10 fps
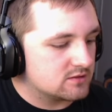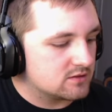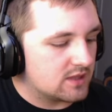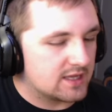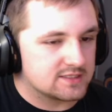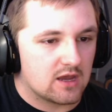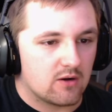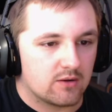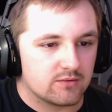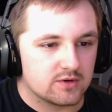That's how
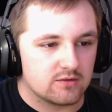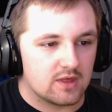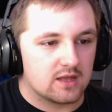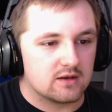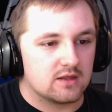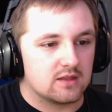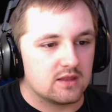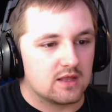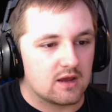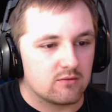I would do that, and
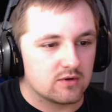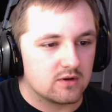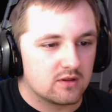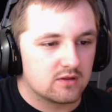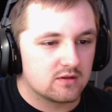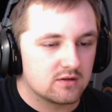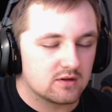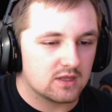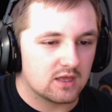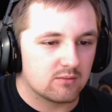then I would
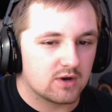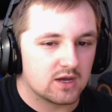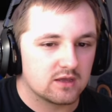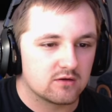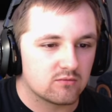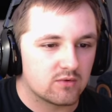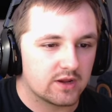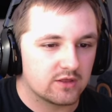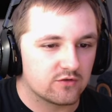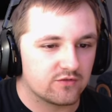get my
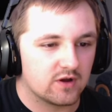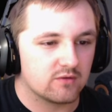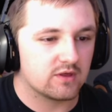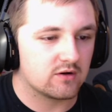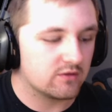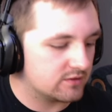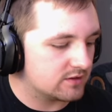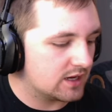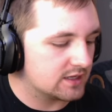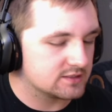regular font without all the
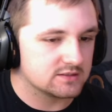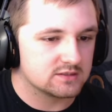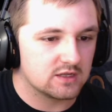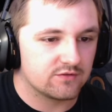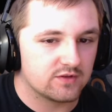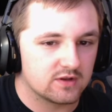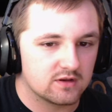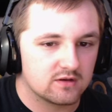dots and stuff in it.